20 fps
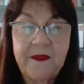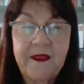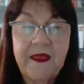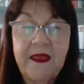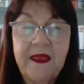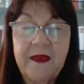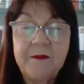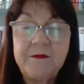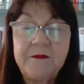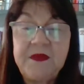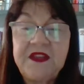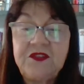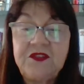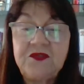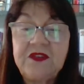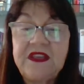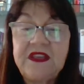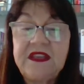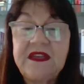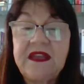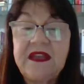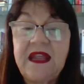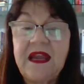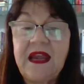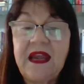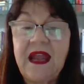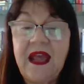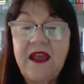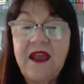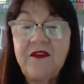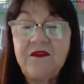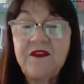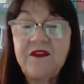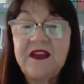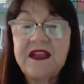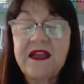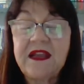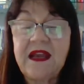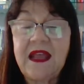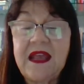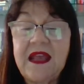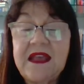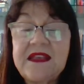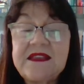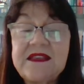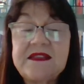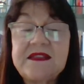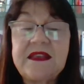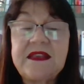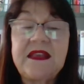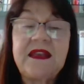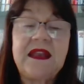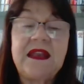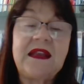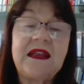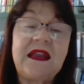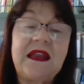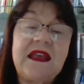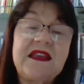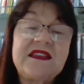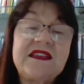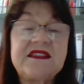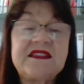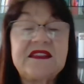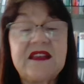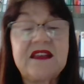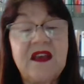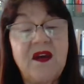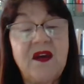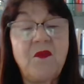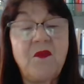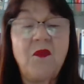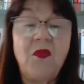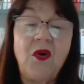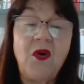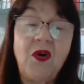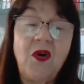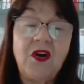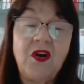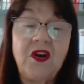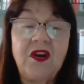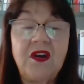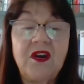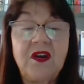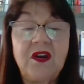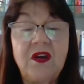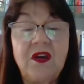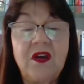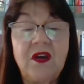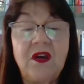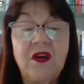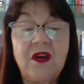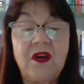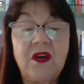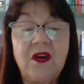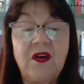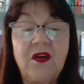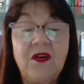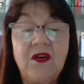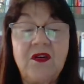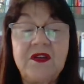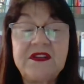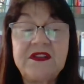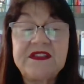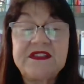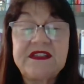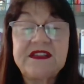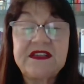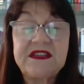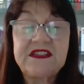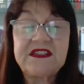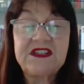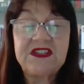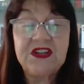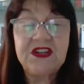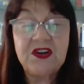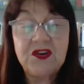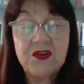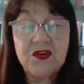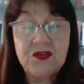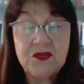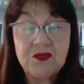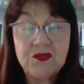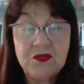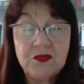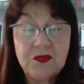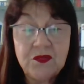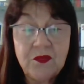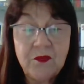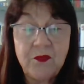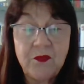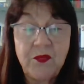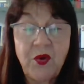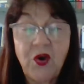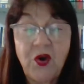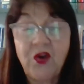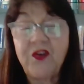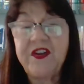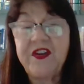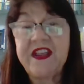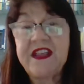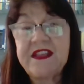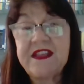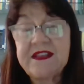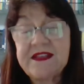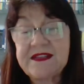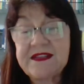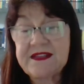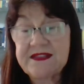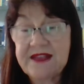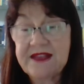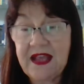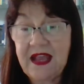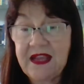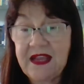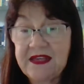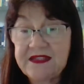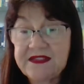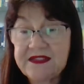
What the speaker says: between a lively class and a class more on the dull, boring side.